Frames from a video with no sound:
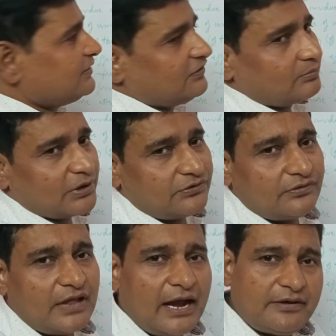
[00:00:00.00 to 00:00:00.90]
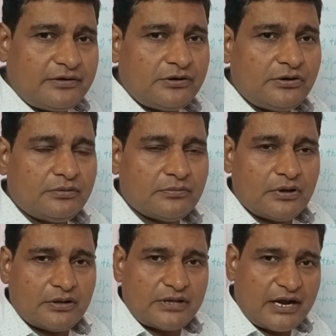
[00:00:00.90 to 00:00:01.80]
is this much, that
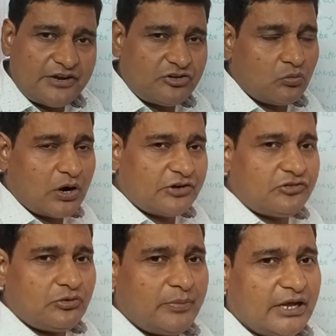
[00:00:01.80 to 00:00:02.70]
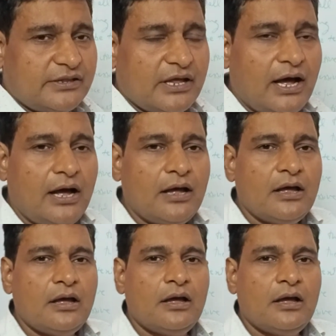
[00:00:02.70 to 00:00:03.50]
the writer wants to make the